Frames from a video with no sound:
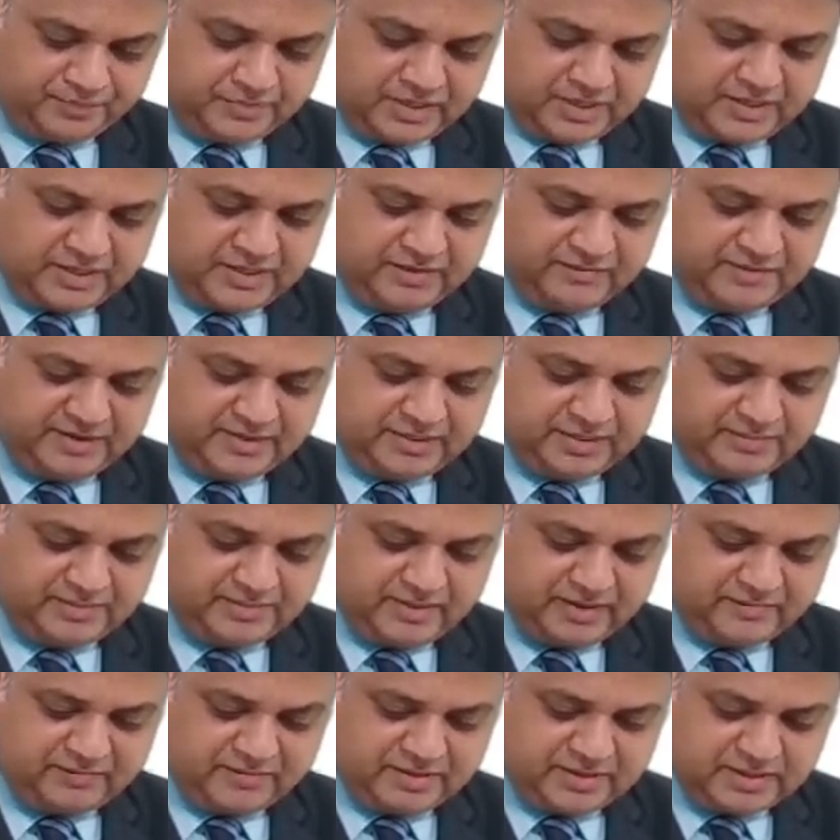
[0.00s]
divided by
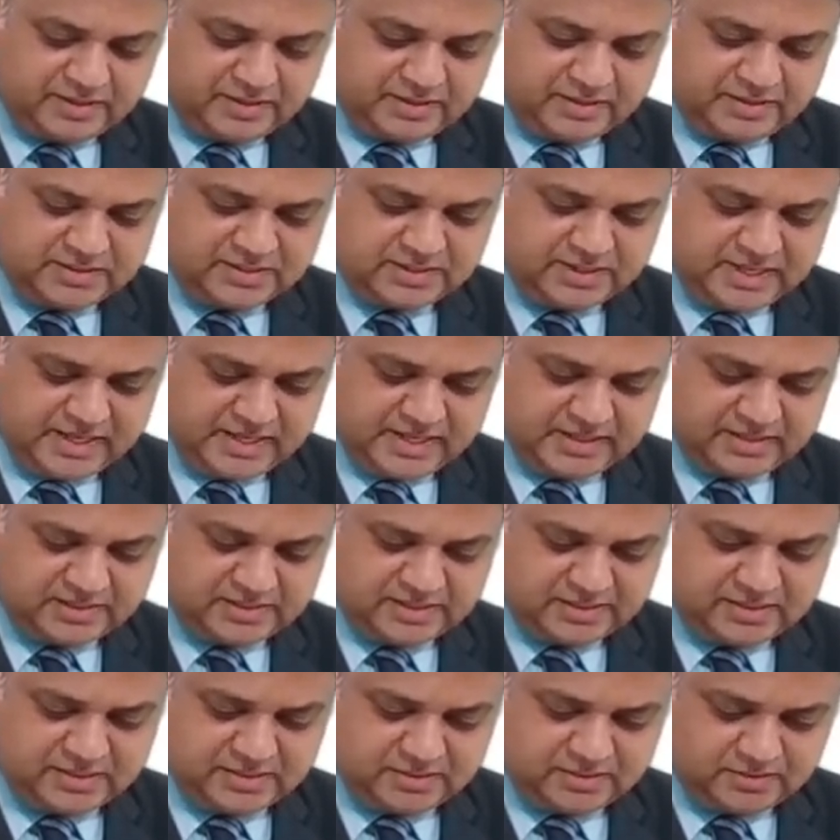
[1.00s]
1000
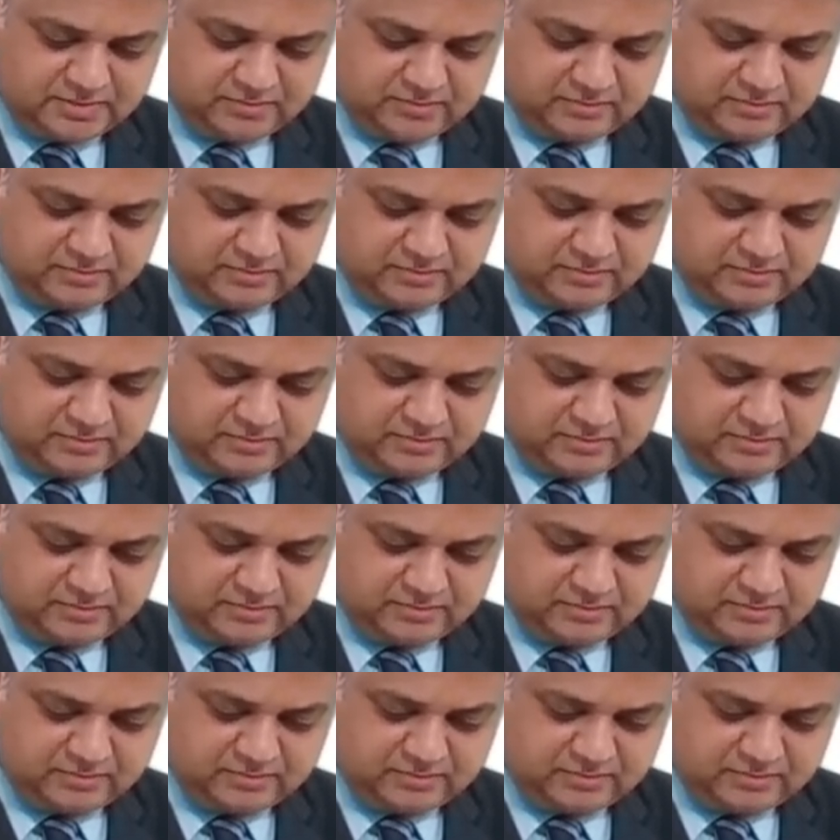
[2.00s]
lakhs